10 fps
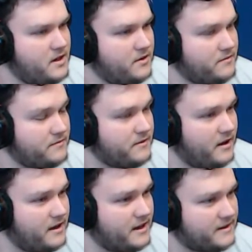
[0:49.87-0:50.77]
Cool.
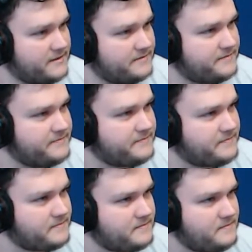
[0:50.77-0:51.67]
Okay.
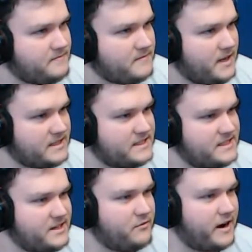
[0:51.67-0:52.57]

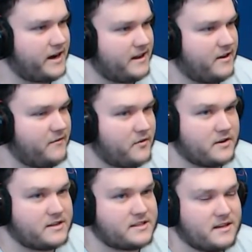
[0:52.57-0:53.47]
Still raining, of
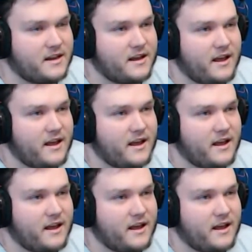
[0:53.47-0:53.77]
course.